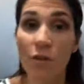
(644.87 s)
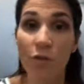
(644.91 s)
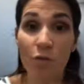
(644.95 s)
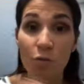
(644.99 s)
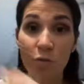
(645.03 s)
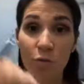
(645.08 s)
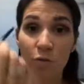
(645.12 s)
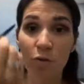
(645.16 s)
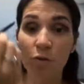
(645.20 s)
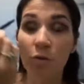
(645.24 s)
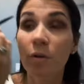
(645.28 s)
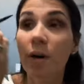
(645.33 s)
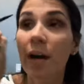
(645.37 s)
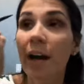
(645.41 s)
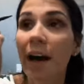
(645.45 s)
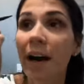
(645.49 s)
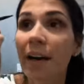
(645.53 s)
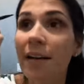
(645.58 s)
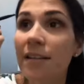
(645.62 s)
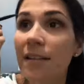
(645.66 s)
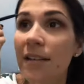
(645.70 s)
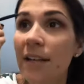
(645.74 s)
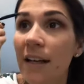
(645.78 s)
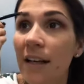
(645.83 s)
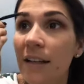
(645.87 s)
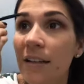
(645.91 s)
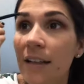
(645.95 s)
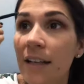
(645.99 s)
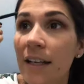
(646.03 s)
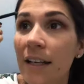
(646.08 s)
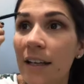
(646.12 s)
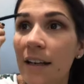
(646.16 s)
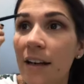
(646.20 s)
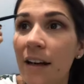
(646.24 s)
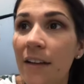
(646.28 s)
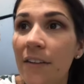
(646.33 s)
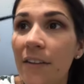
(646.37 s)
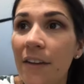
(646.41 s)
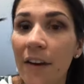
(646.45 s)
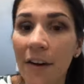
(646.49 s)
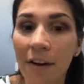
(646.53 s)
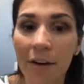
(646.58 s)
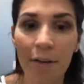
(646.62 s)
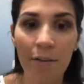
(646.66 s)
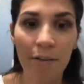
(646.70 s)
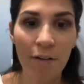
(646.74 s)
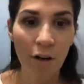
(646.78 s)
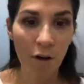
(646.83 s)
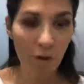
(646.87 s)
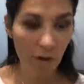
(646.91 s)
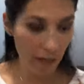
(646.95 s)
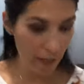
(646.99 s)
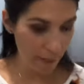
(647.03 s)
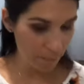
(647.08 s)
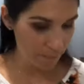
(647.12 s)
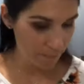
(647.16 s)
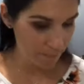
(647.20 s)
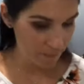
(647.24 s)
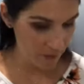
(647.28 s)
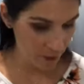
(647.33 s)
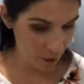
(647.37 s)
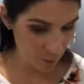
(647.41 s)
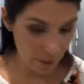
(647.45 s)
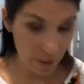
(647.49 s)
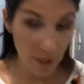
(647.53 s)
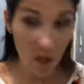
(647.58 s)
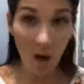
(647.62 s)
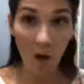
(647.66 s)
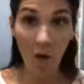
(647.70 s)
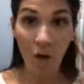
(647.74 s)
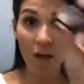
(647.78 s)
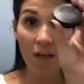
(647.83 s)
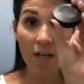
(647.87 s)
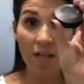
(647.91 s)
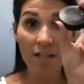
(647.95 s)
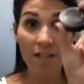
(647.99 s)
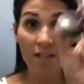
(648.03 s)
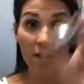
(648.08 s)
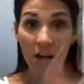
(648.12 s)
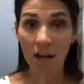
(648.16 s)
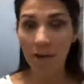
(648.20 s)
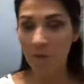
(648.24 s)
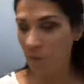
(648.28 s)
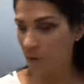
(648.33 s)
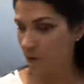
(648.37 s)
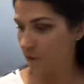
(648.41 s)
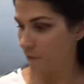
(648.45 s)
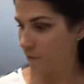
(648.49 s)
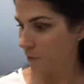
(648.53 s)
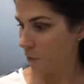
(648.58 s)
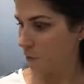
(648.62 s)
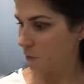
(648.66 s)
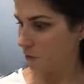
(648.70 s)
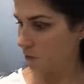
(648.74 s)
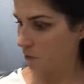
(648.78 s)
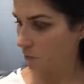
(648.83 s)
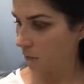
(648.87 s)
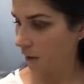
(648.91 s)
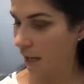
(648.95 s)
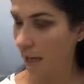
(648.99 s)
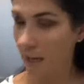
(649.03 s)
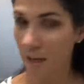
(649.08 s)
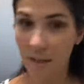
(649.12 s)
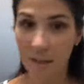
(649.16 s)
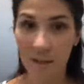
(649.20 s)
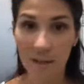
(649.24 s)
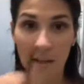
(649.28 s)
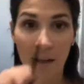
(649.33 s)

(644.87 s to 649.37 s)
Drew accidentally on there. Okay, there we go. Done with faux suede.